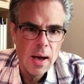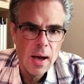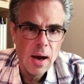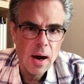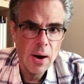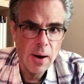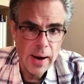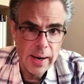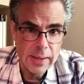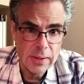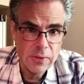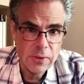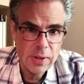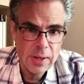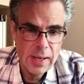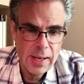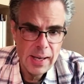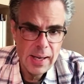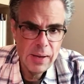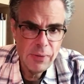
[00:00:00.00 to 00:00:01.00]
All right,
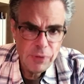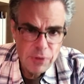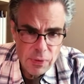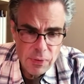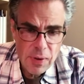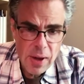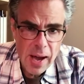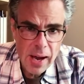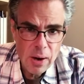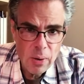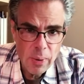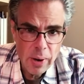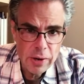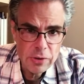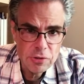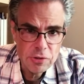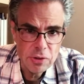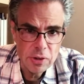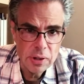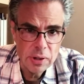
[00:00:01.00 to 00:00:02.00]
if you've got
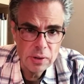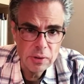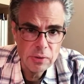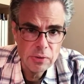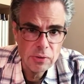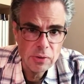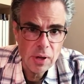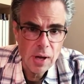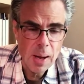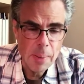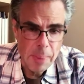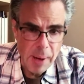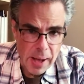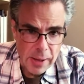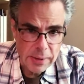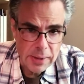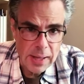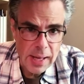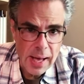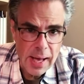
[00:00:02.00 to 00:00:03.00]
questions
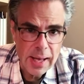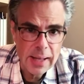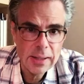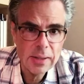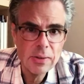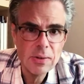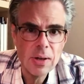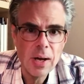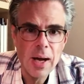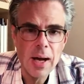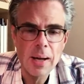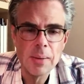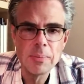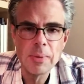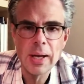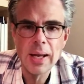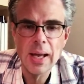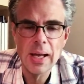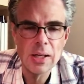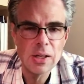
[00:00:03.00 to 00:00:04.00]
about that,
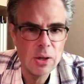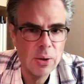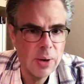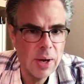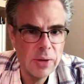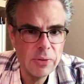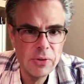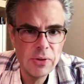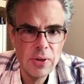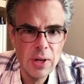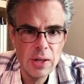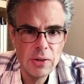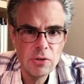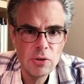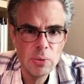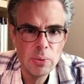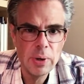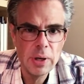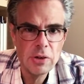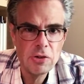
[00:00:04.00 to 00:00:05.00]
again, don't hesitate
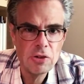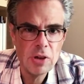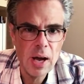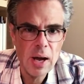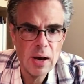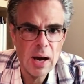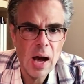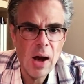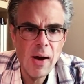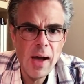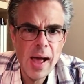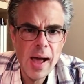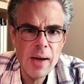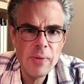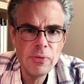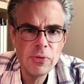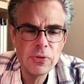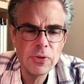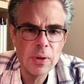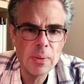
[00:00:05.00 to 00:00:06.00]
to reach out. I'll
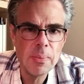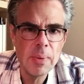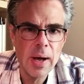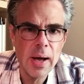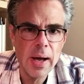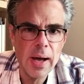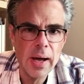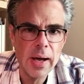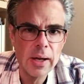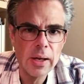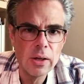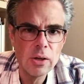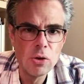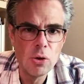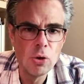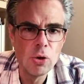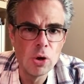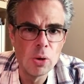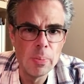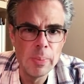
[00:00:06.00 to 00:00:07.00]
have some
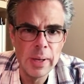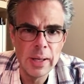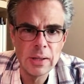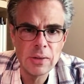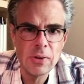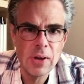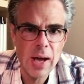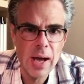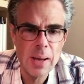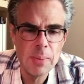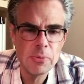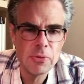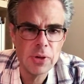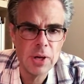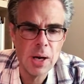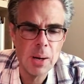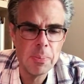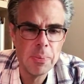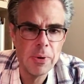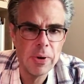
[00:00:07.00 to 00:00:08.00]
Google Meet times that
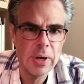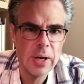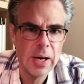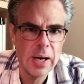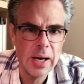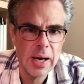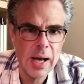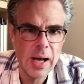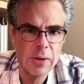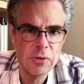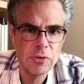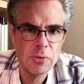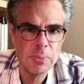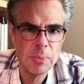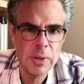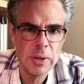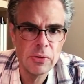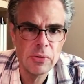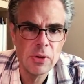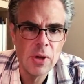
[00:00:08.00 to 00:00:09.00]
I'll put in
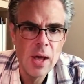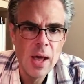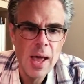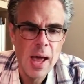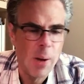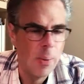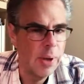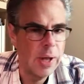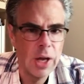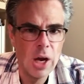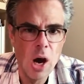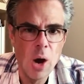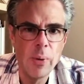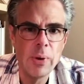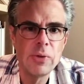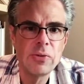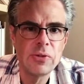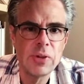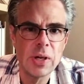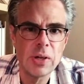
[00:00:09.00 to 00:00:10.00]
announcements, and we can
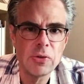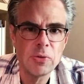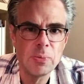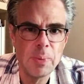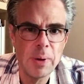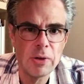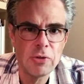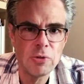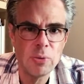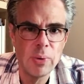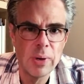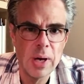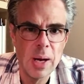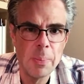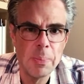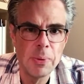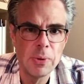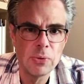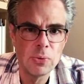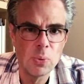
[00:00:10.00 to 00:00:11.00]
always set a special one
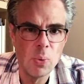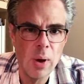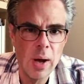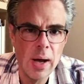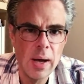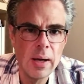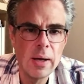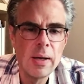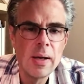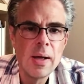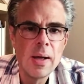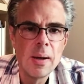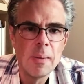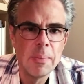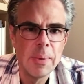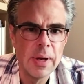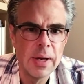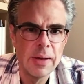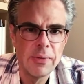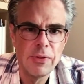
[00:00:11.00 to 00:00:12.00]
up as well.
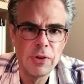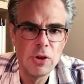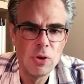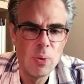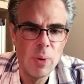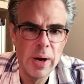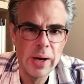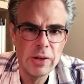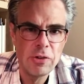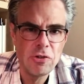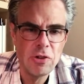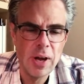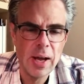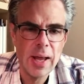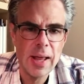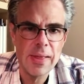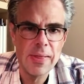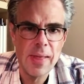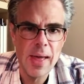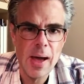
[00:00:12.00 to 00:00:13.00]
But if you do want to
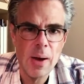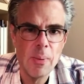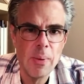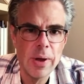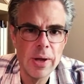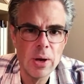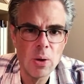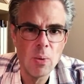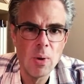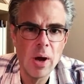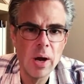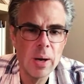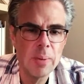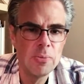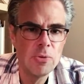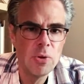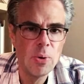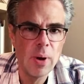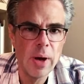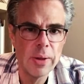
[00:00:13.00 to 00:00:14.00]
check in that way, you're welcome
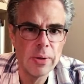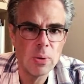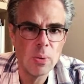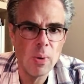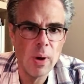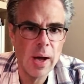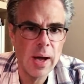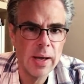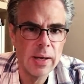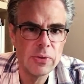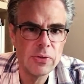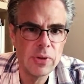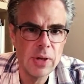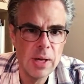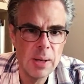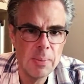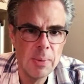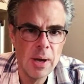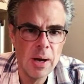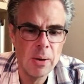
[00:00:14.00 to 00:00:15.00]
to. Otherwise,
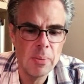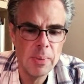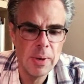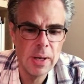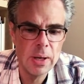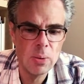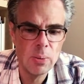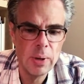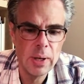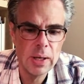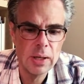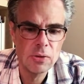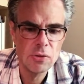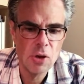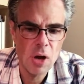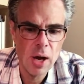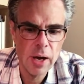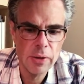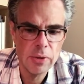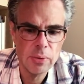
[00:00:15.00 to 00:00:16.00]
email me and we can
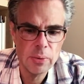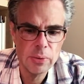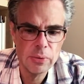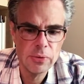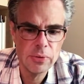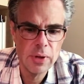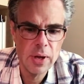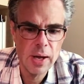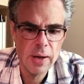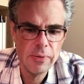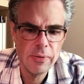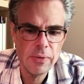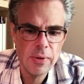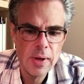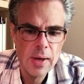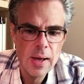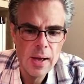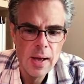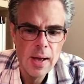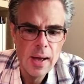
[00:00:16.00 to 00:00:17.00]
talk through stuff.
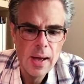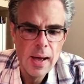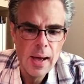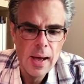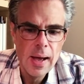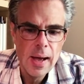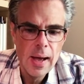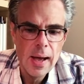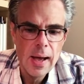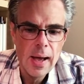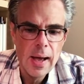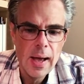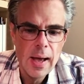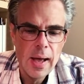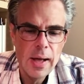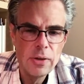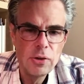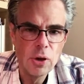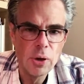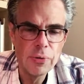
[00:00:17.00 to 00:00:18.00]

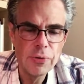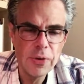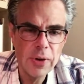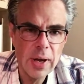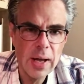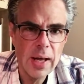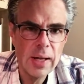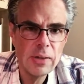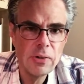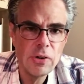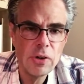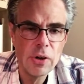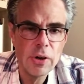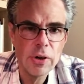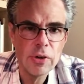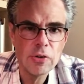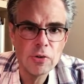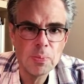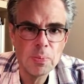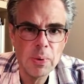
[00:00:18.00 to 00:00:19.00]
Don't forget, your
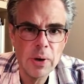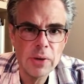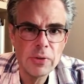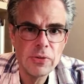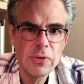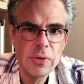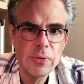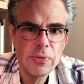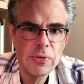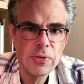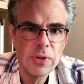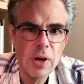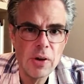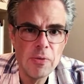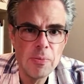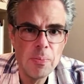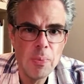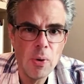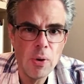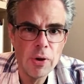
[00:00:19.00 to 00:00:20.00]
expressive
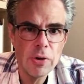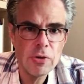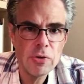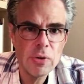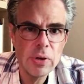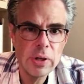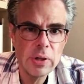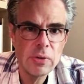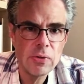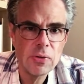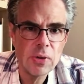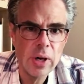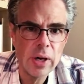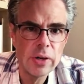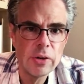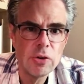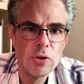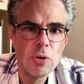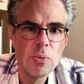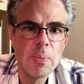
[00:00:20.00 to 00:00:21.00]
self-portraits are
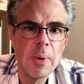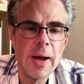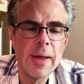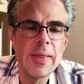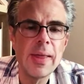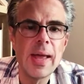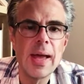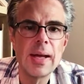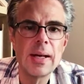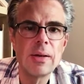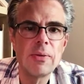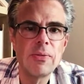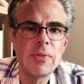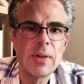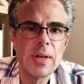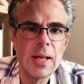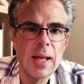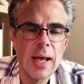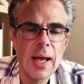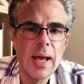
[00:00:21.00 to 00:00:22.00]
due by the end of
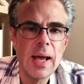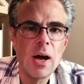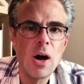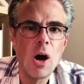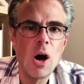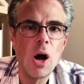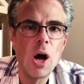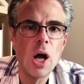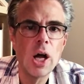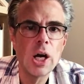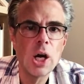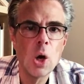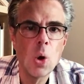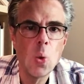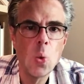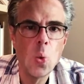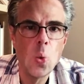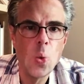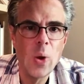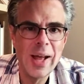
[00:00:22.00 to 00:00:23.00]
the day on
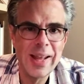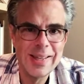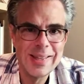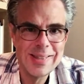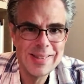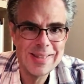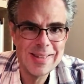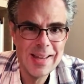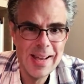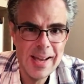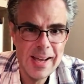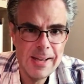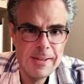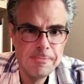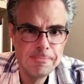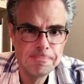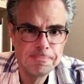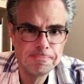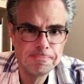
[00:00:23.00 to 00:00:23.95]
Wednesday.